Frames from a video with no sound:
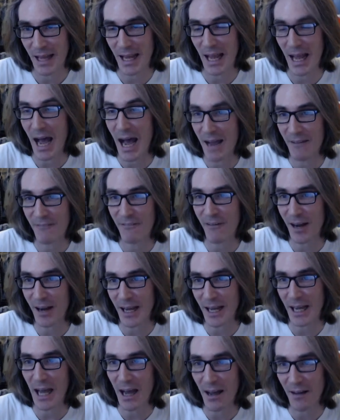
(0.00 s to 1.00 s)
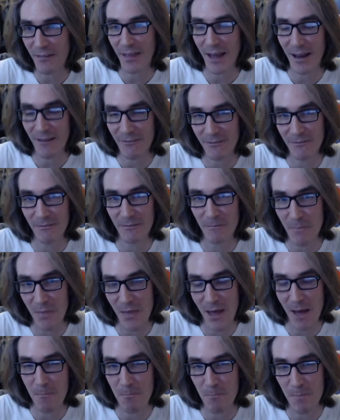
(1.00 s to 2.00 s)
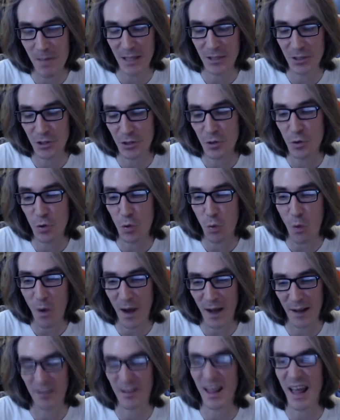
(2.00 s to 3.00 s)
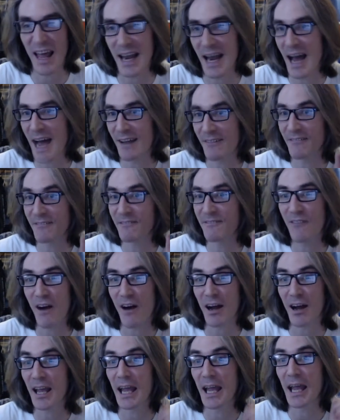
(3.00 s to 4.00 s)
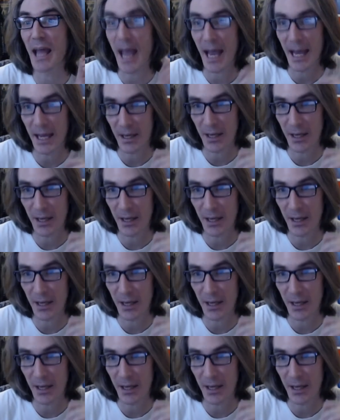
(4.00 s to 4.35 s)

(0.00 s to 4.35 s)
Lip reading: Like, I fucking hugged that bitch twice, and I fucking